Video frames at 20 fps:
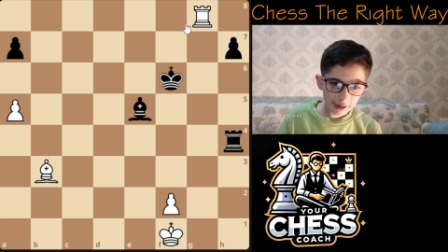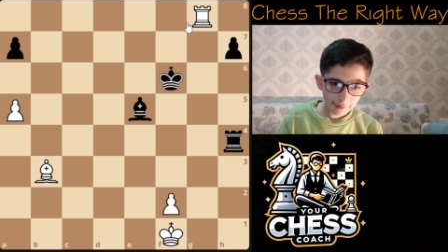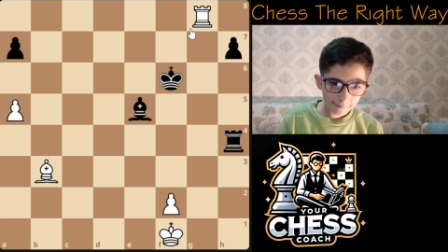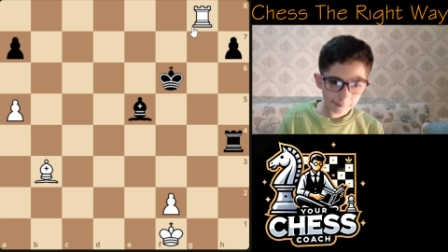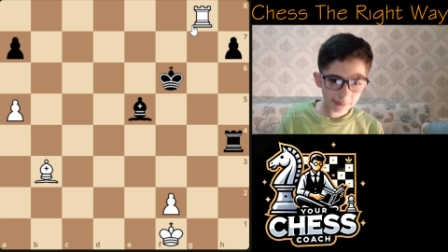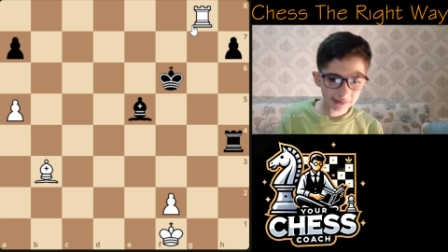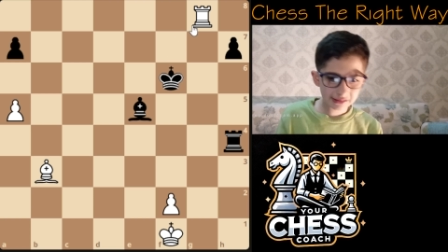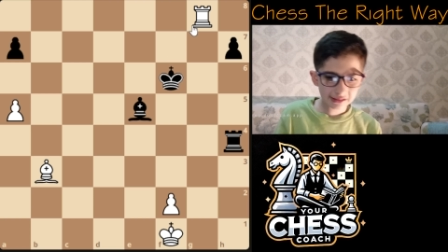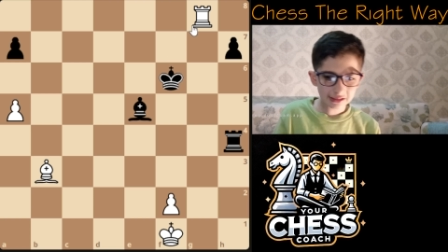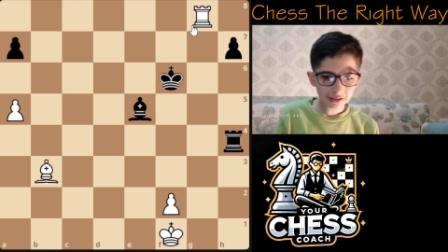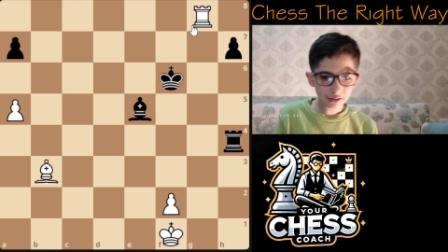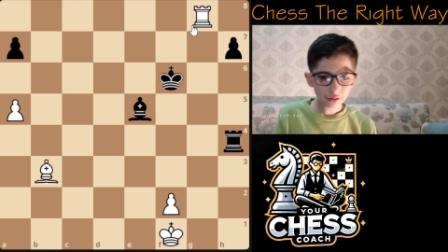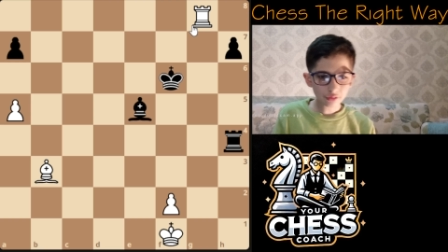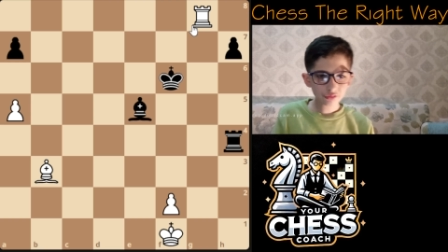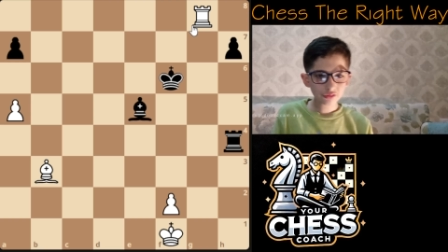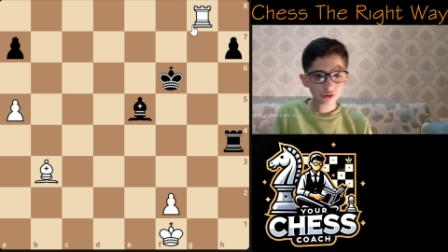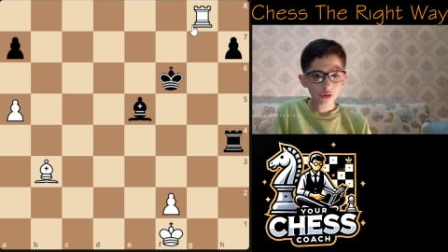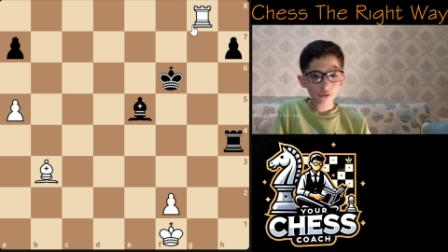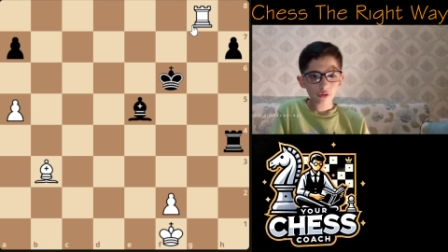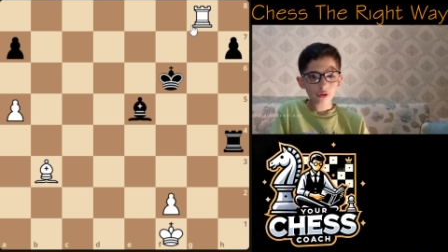But here,
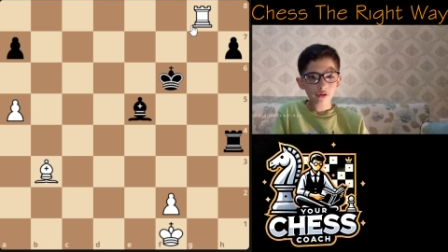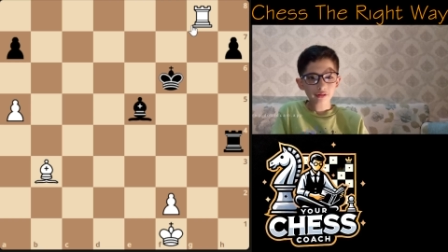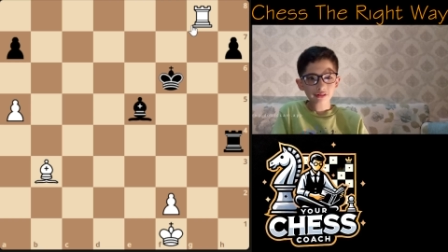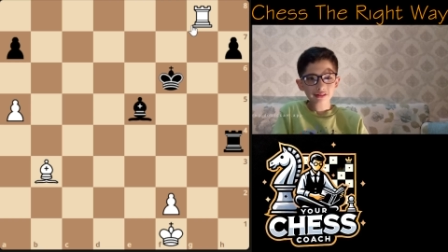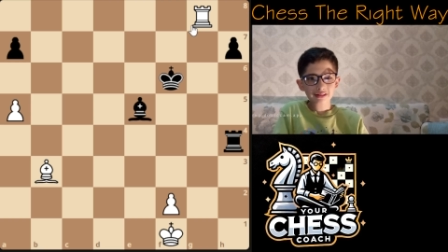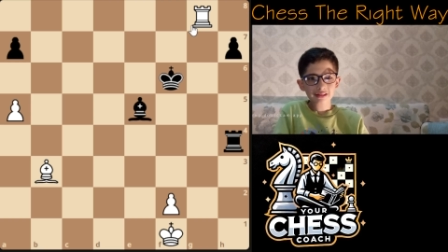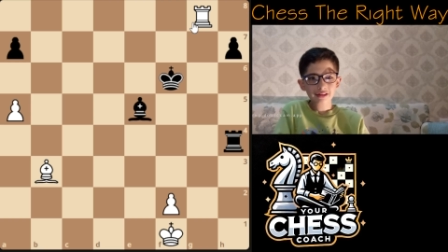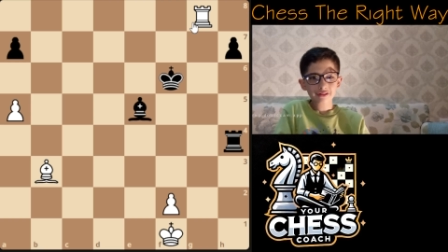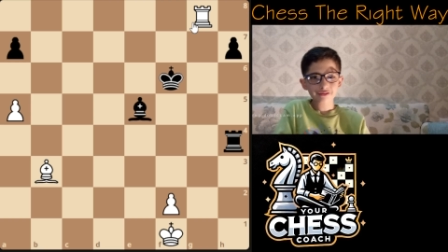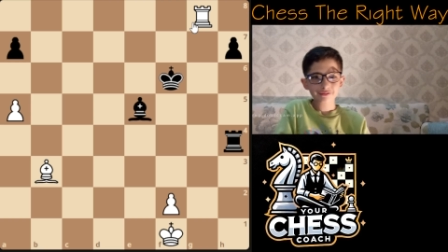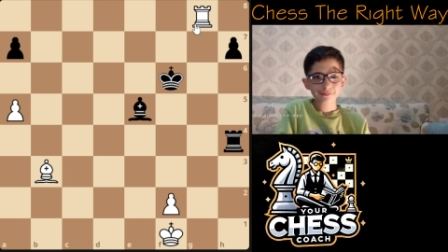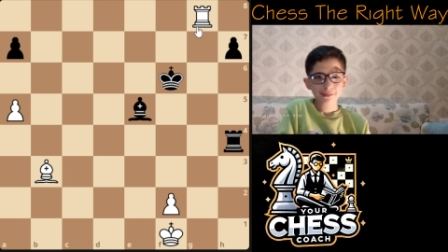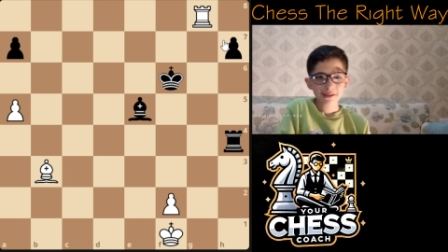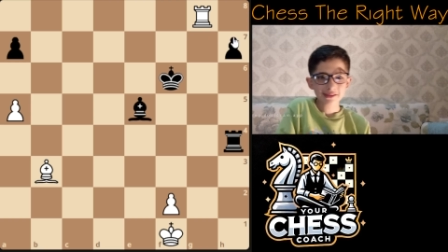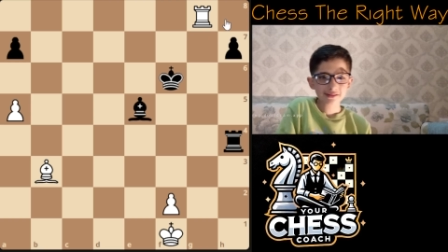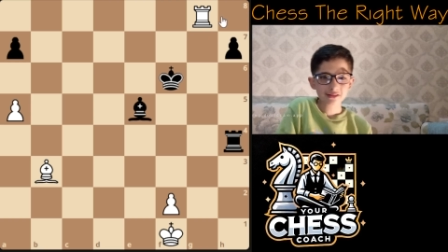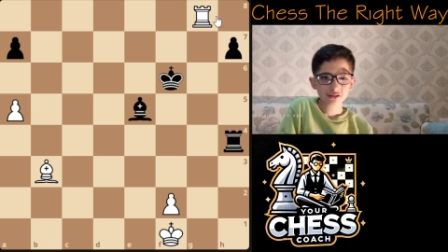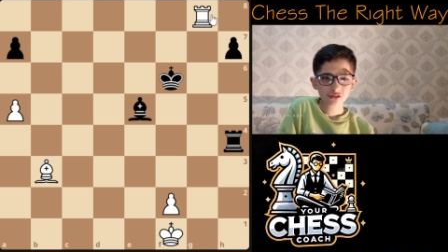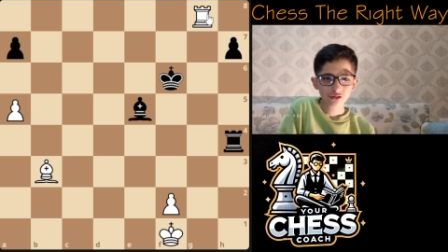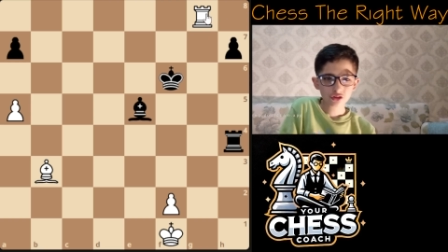there aren't enough
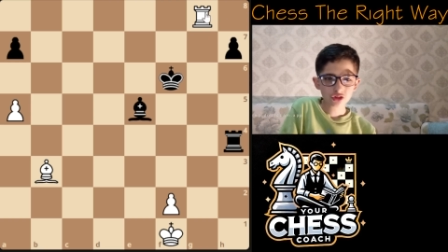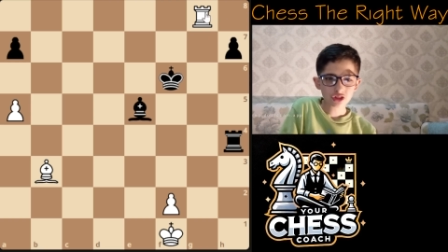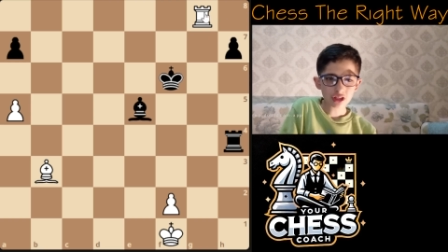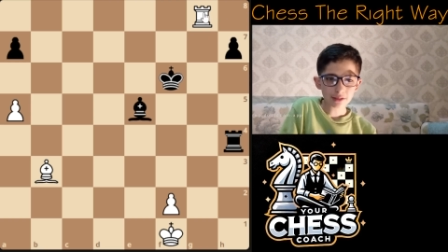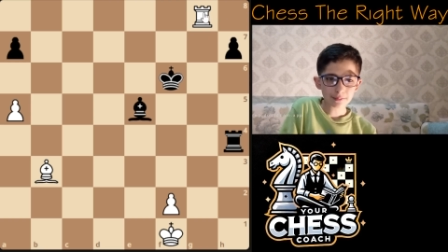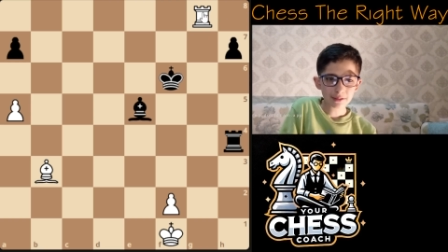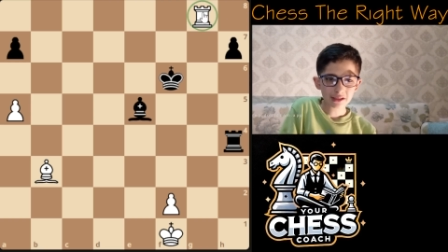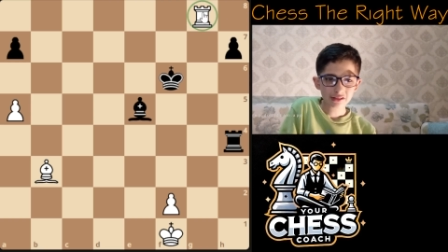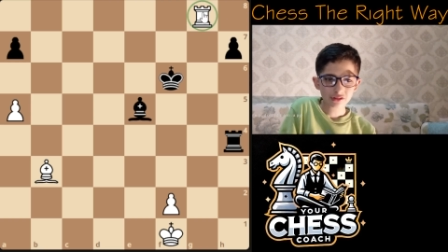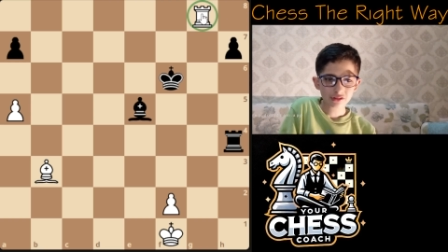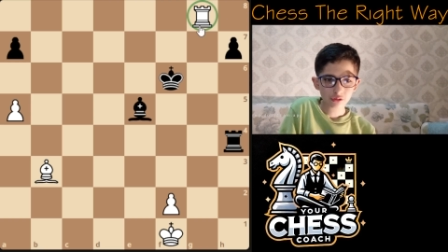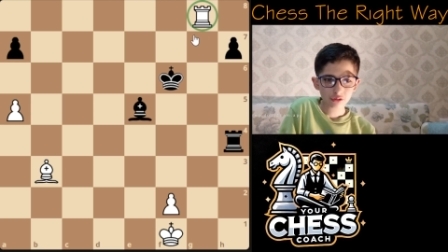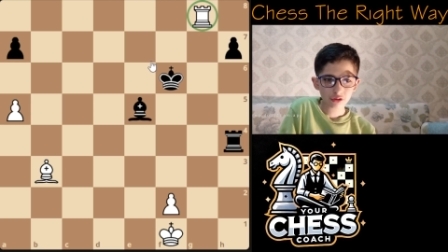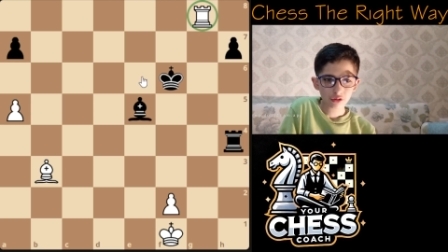pieces to checkmate you.